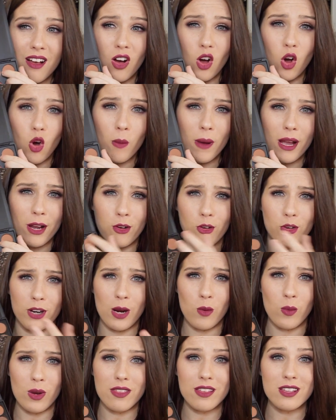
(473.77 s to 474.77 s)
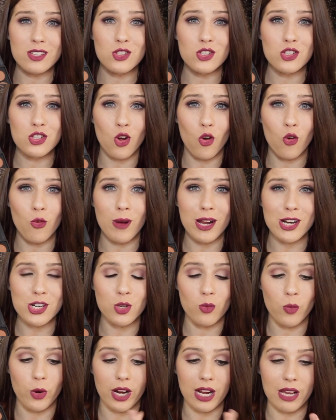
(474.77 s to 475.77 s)
Oh my god, I wear this so much
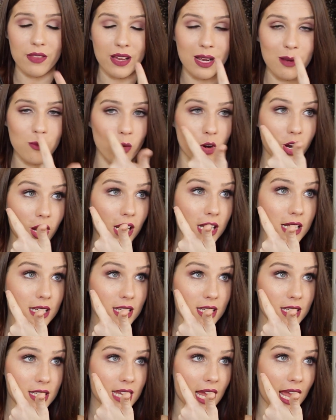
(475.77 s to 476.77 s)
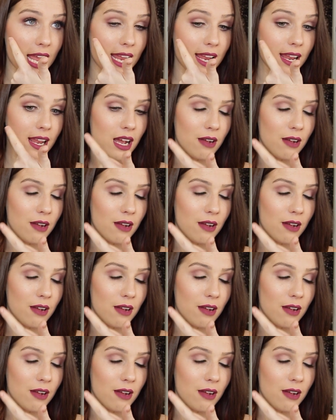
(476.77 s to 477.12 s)
at work. I think I'm wearing it today.